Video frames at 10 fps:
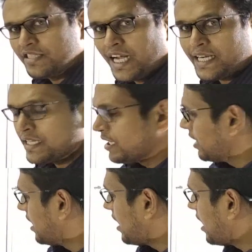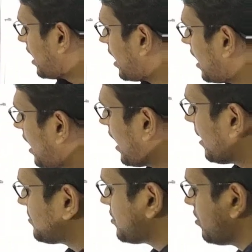that
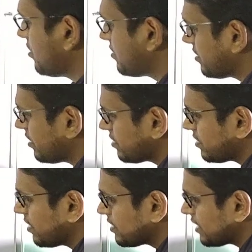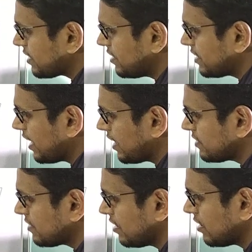epsilon suggests that it
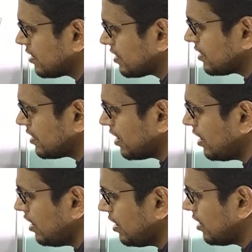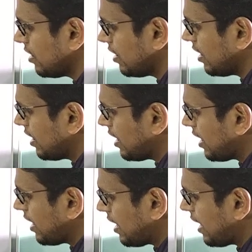has null
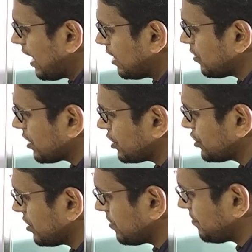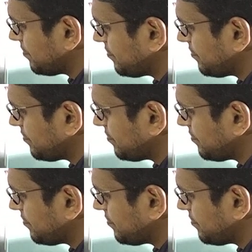allocation.